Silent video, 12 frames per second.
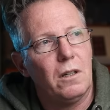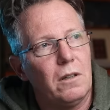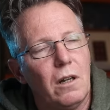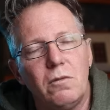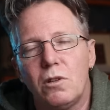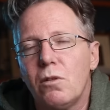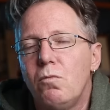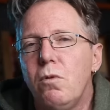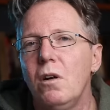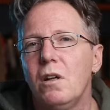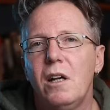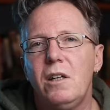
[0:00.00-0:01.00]
And, and so
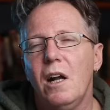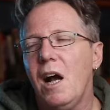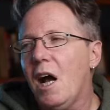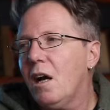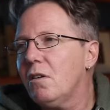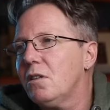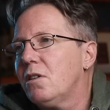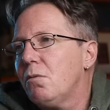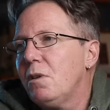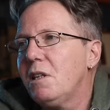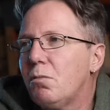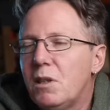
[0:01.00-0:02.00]
what you know, how so
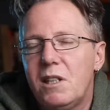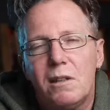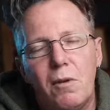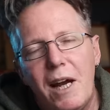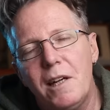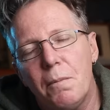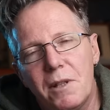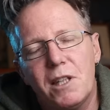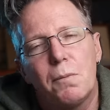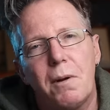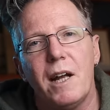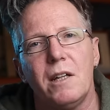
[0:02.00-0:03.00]
we, we end up in
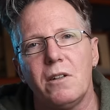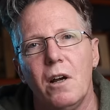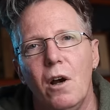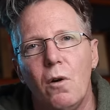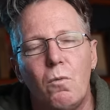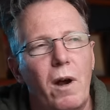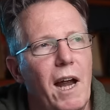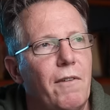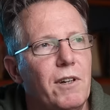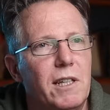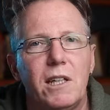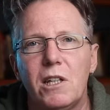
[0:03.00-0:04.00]
this place where
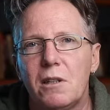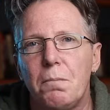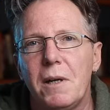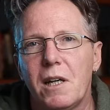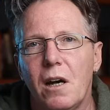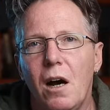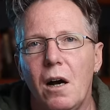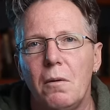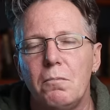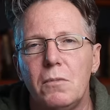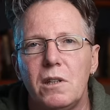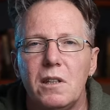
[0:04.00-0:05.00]
everything just
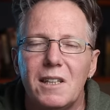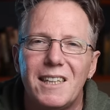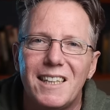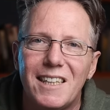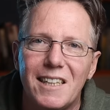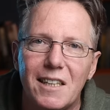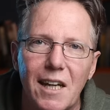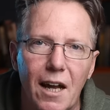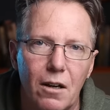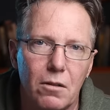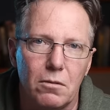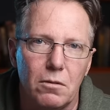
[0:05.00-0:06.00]
becomes
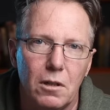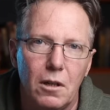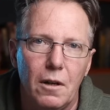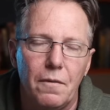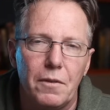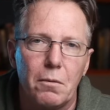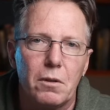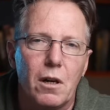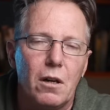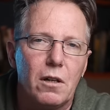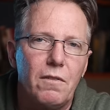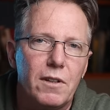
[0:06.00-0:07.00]
stale that we're
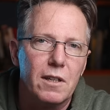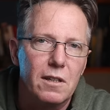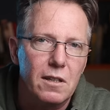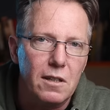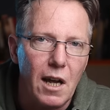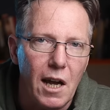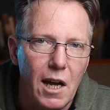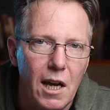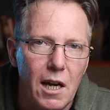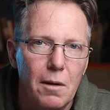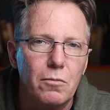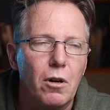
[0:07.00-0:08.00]
going the
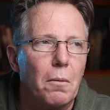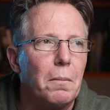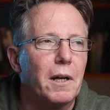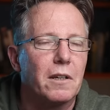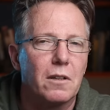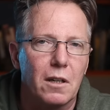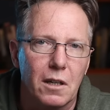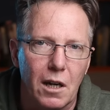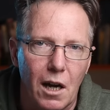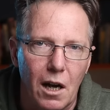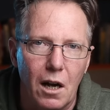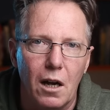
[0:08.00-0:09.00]
same topics
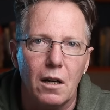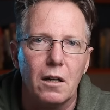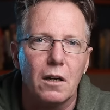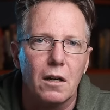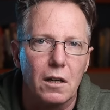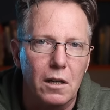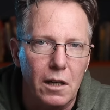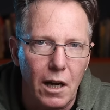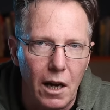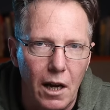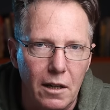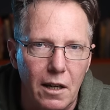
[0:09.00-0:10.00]
again and
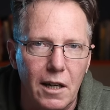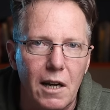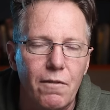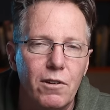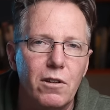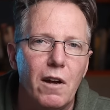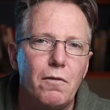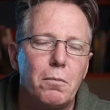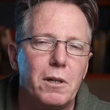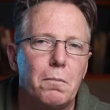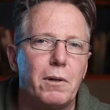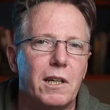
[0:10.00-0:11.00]
again and even
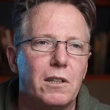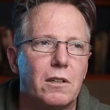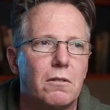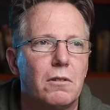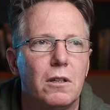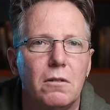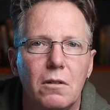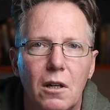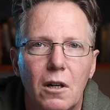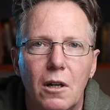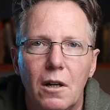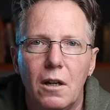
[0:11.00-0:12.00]
everybody brings their own
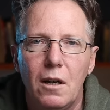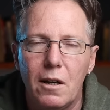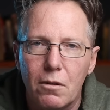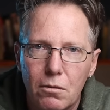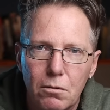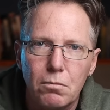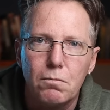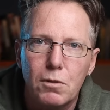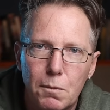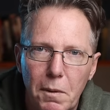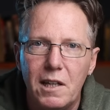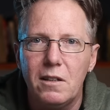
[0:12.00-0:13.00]
little
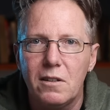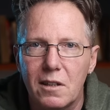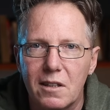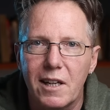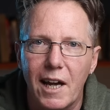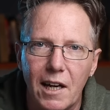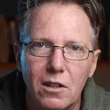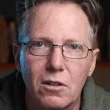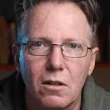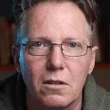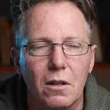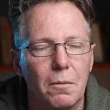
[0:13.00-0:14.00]
spins and takes
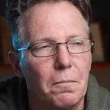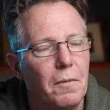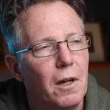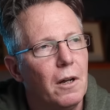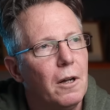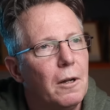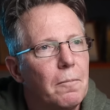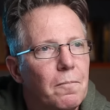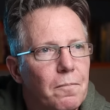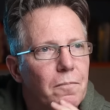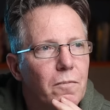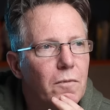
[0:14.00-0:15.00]
on them
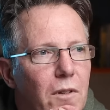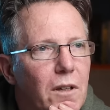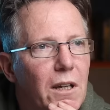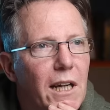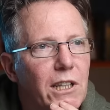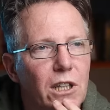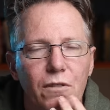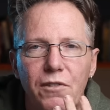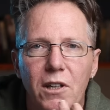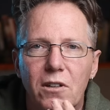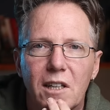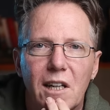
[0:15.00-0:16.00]
it just
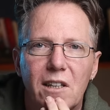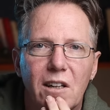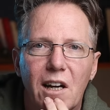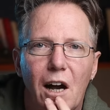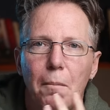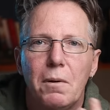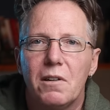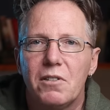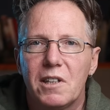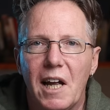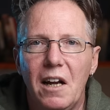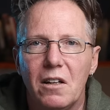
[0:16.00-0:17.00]
feels like there's a couple of
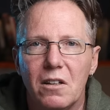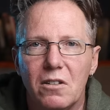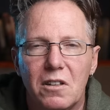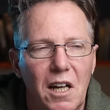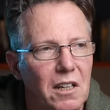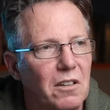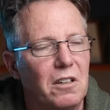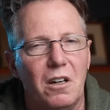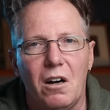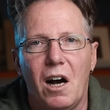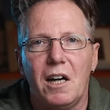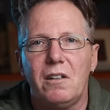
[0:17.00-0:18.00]
standards. There's, you
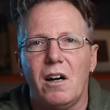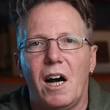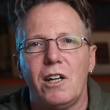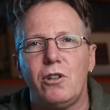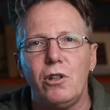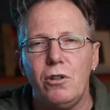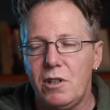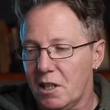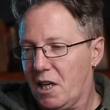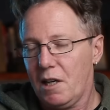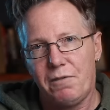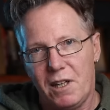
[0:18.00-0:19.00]
know, I, I do the
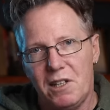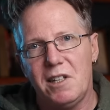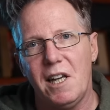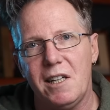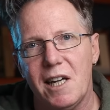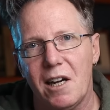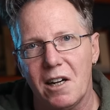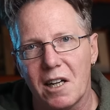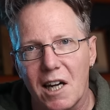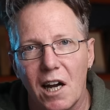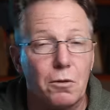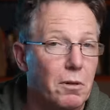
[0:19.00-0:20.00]
kind of the sit down on the
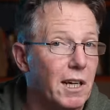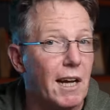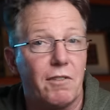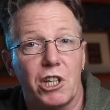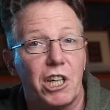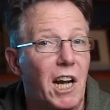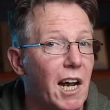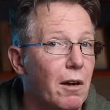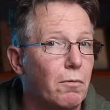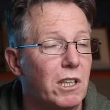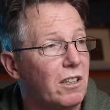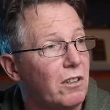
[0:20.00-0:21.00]
couch, we can have a
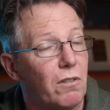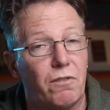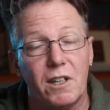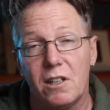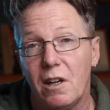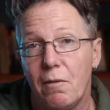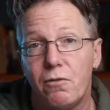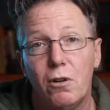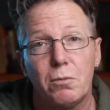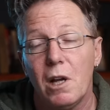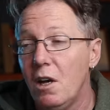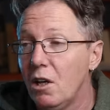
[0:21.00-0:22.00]
chat, which is sort of a Ted
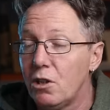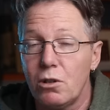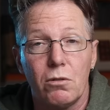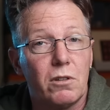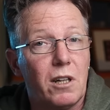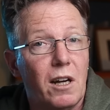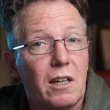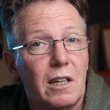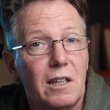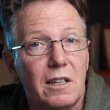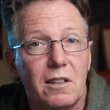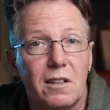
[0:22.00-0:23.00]
Forbes. Sean Tucker
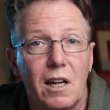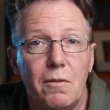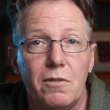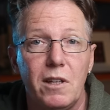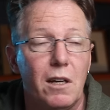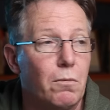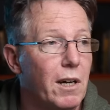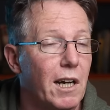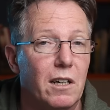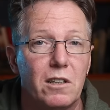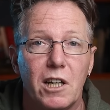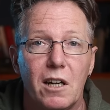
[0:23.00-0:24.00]
does the same thing. We
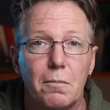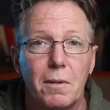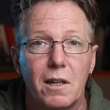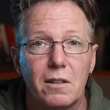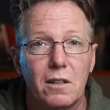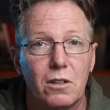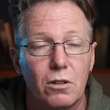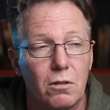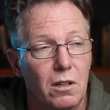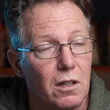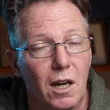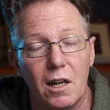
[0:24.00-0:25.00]
had a chat about this,
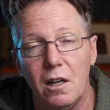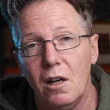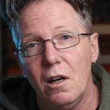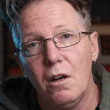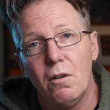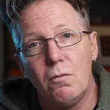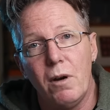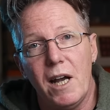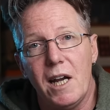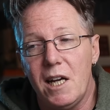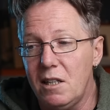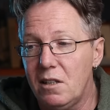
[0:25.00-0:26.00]
Sean and I,
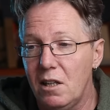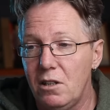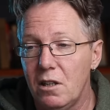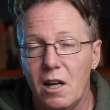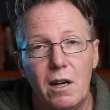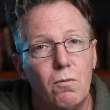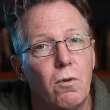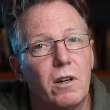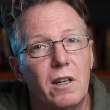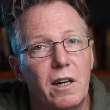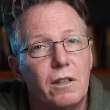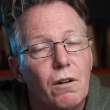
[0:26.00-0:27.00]
where he said, you know, he
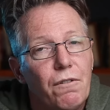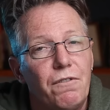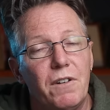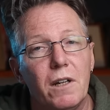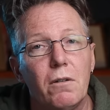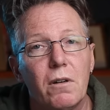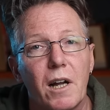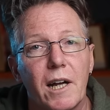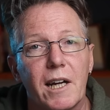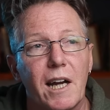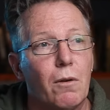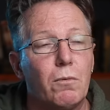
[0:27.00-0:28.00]
wanted it to feel
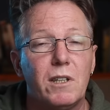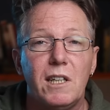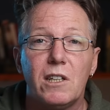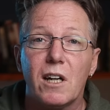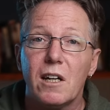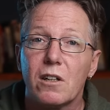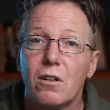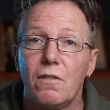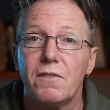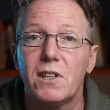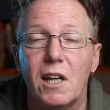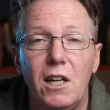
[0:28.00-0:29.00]
like it was these kind of
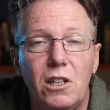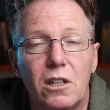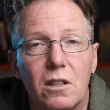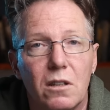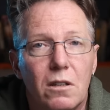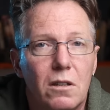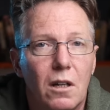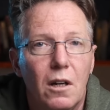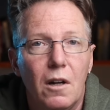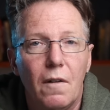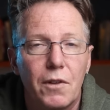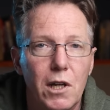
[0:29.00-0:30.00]
conversations
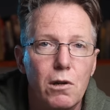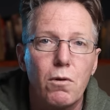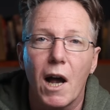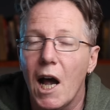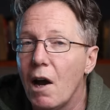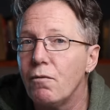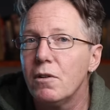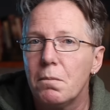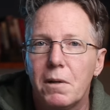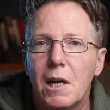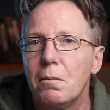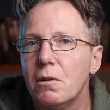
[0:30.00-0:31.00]
that you have with
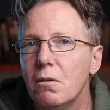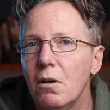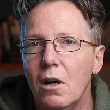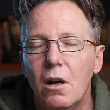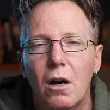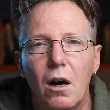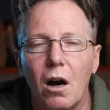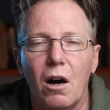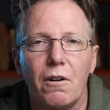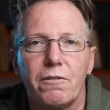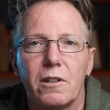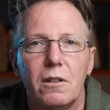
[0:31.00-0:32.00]
people
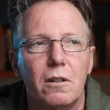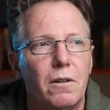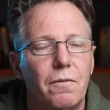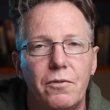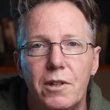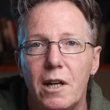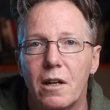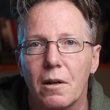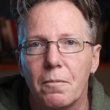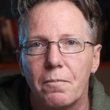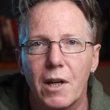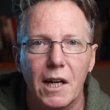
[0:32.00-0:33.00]
after
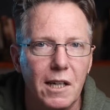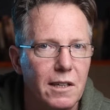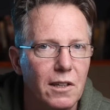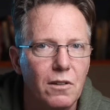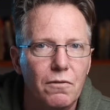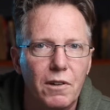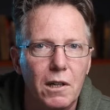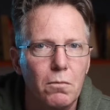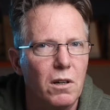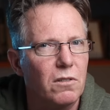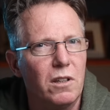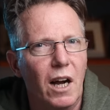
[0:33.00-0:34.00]
dinner. And he does it very
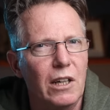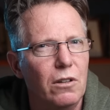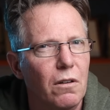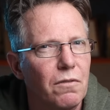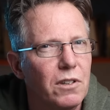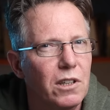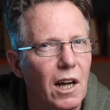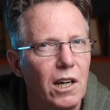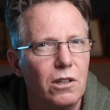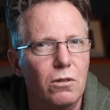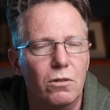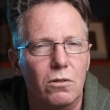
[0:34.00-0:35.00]
well. It's nice
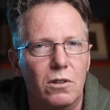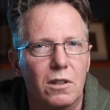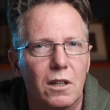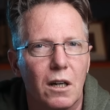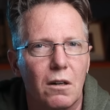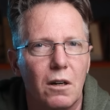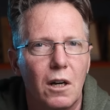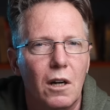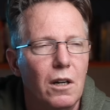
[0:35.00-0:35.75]
conversational sort of style.